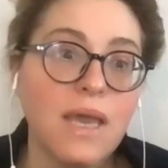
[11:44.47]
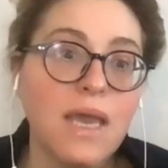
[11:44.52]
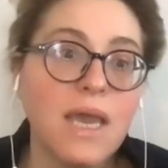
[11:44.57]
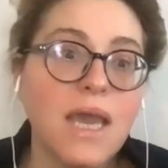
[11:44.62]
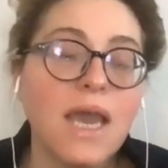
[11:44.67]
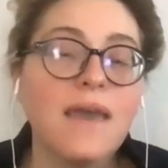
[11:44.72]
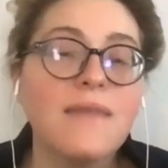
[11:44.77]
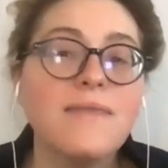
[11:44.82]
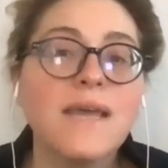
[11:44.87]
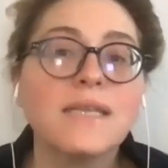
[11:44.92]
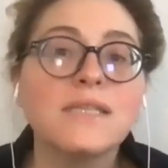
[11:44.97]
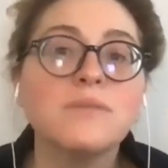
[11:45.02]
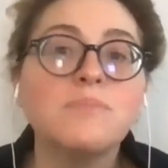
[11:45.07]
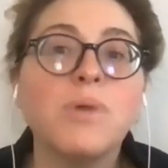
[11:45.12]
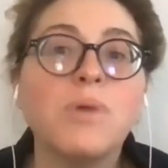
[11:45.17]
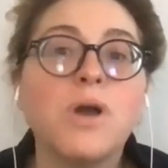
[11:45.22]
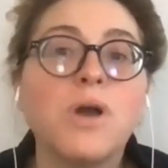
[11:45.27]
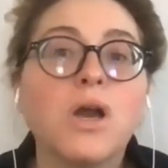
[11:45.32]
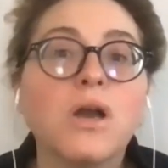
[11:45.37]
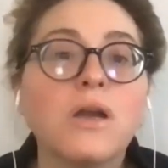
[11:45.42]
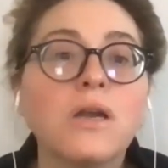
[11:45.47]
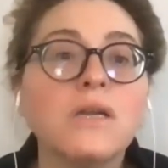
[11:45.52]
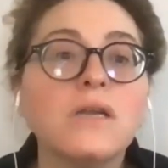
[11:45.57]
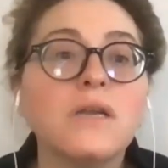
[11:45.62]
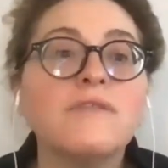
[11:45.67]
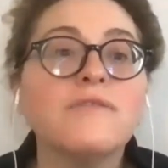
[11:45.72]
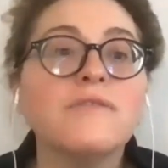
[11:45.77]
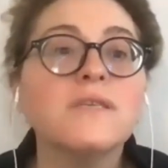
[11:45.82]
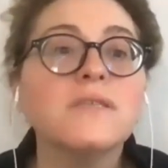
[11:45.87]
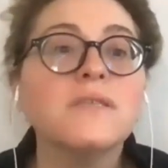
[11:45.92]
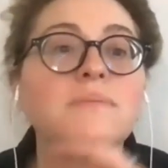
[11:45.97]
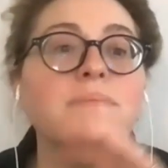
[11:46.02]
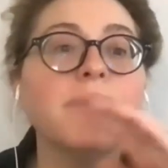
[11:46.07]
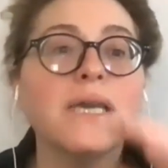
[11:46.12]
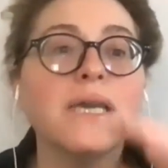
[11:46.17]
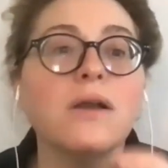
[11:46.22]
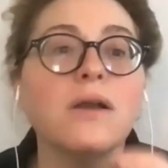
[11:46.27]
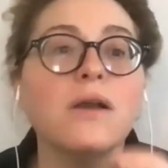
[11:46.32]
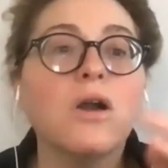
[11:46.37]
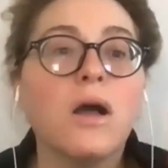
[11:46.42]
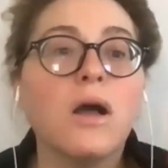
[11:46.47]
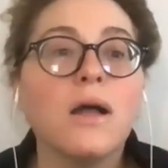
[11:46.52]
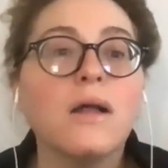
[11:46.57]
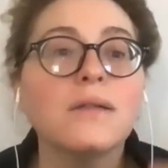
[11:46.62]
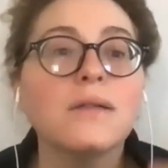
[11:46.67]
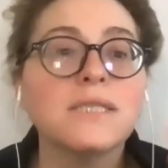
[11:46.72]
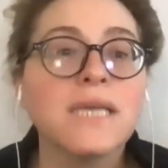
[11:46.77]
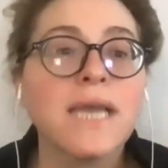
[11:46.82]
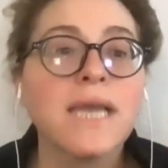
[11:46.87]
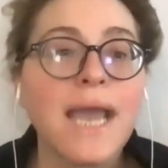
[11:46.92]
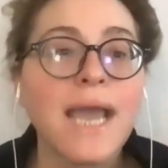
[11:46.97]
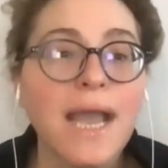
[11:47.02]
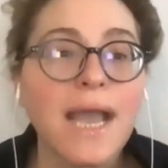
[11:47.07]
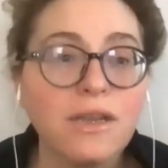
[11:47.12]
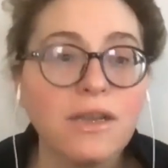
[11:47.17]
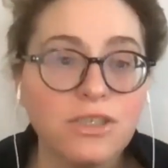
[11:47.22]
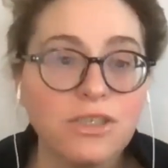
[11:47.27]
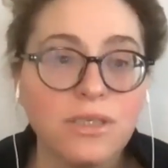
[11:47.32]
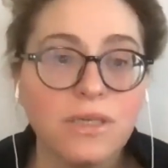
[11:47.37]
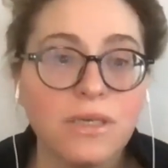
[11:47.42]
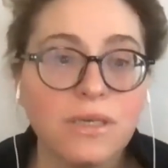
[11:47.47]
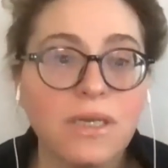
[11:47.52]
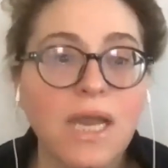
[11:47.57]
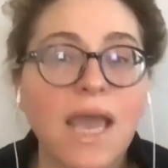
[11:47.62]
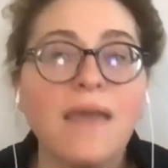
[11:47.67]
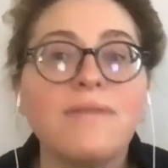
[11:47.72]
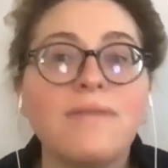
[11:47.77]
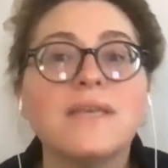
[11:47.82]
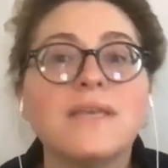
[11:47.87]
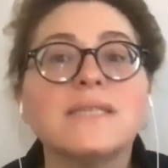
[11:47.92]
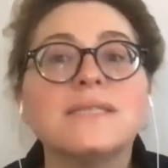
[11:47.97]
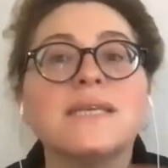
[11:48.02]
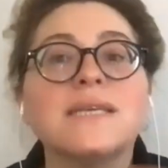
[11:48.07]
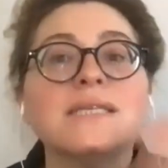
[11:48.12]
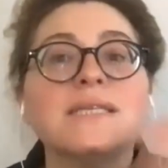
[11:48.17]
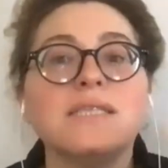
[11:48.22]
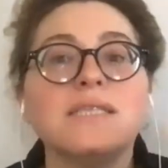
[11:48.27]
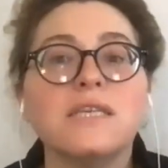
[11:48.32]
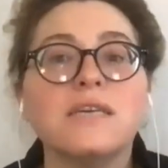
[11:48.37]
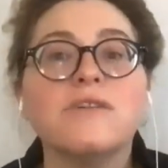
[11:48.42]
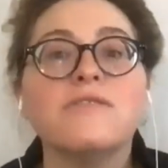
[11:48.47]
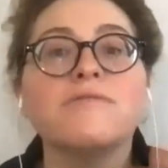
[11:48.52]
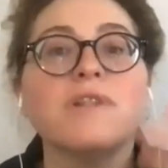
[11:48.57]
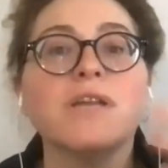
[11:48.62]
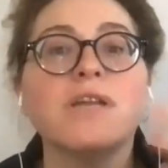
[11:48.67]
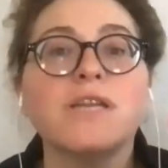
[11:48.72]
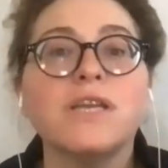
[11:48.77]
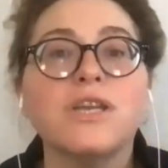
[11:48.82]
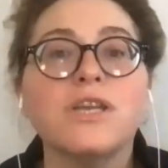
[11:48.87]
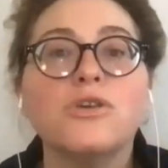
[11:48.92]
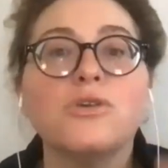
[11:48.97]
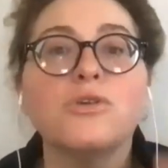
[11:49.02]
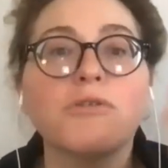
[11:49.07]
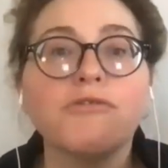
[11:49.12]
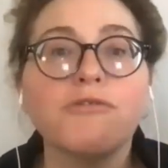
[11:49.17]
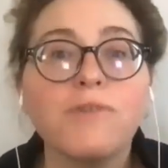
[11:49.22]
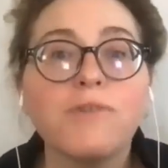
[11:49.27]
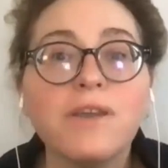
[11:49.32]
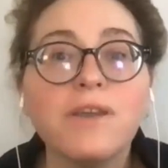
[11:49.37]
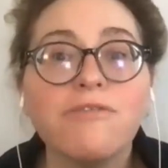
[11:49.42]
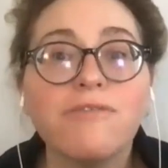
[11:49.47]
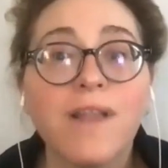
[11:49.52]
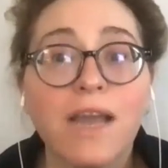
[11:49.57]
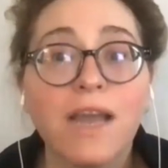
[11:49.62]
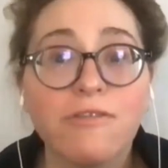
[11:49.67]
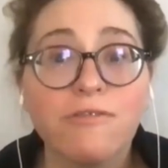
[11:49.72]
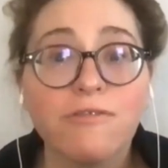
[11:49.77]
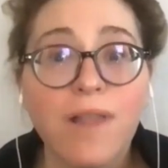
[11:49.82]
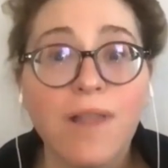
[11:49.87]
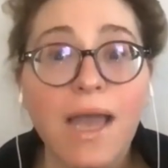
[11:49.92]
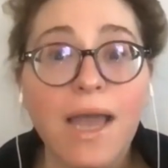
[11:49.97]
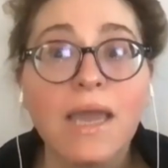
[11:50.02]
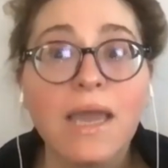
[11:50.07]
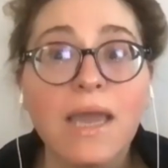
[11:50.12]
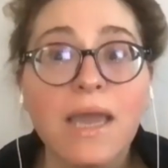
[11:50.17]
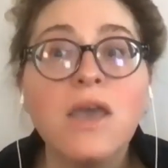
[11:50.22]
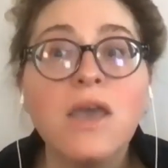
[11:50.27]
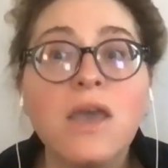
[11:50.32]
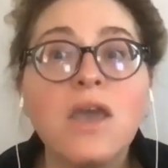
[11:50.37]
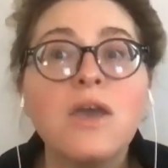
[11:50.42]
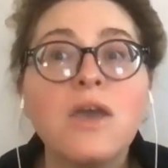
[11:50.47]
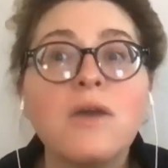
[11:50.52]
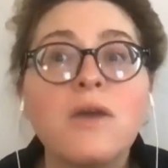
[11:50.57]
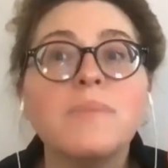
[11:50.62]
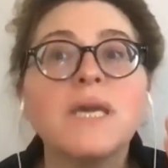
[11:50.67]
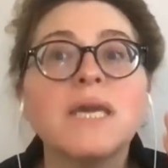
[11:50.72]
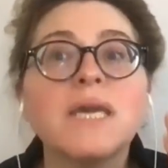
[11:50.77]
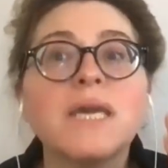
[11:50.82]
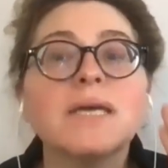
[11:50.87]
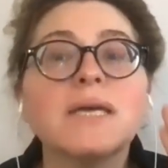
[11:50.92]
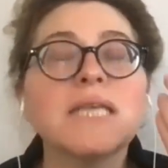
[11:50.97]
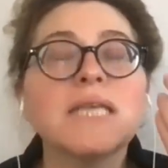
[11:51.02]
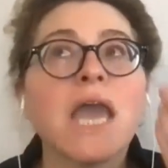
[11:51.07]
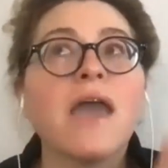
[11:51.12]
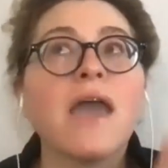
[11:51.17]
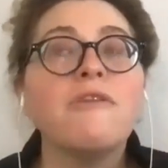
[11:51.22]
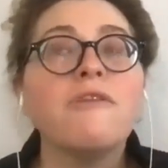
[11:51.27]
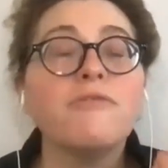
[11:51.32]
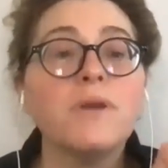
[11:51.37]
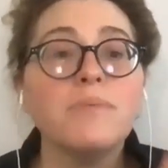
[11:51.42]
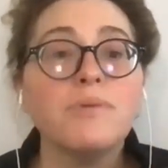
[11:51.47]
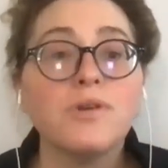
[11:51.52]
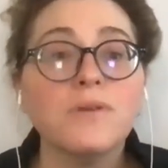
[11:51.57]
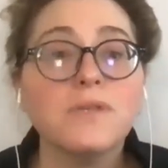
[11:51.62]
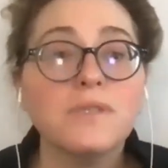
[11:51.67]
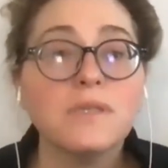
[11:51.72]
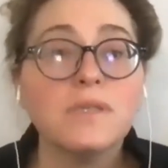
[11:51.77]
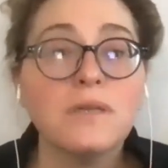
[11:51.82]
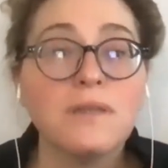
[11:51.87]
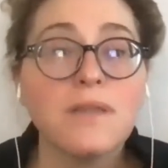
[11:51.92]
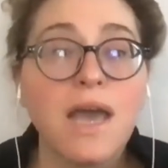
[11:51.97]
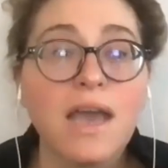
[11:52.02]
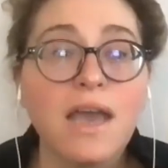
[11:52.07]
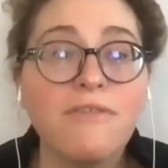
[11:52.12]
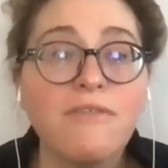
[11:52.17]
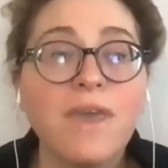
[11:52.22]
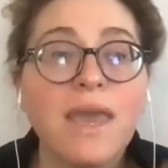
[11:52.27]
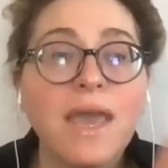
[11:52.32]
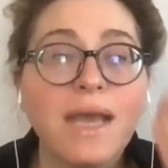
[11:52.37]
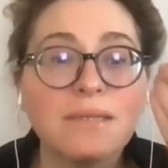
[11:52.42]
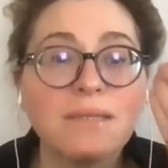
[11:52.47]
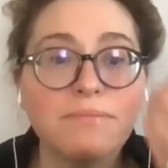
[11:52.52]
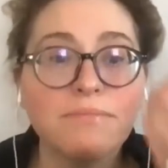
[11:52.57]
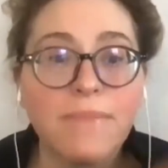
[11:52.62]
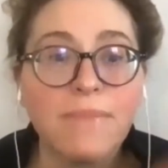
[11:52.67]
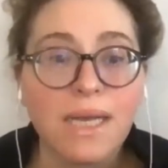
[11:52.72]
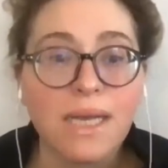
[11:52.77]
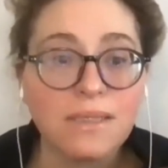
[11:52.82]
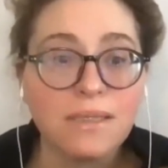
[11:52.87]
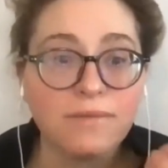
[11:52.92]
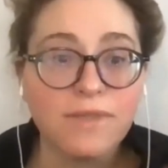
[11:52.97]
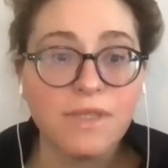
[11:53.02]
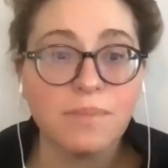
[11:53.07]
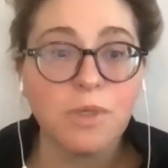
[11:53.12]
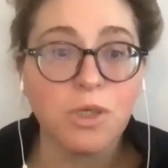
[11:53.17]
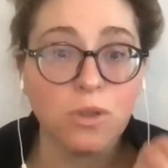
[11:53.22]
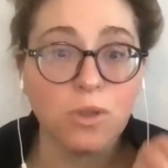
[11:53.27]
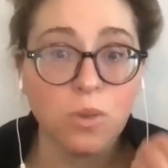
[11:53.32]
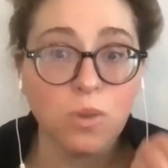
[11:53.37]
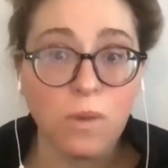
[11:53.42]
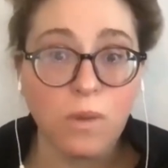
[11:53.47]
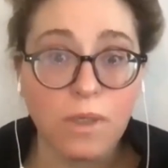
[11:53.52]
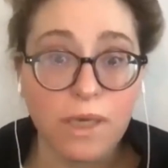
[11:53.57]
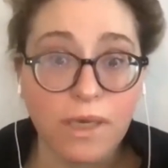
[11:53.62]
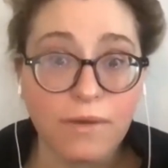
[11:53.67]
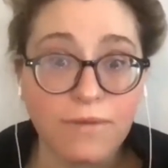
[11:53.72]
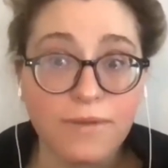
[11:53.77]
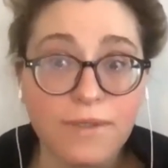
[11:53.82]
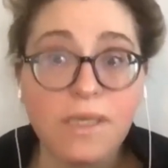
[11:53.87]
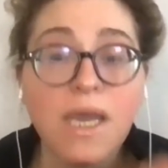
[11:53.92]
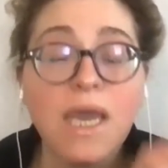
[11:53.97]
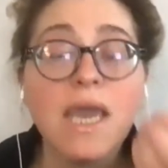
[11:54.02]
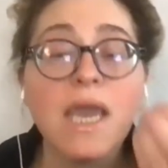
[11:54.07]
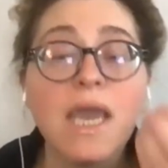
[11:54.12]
And that's part of this big call to action and this idea of letting your freak flag fly, because every person alive has massive spiritual gifts.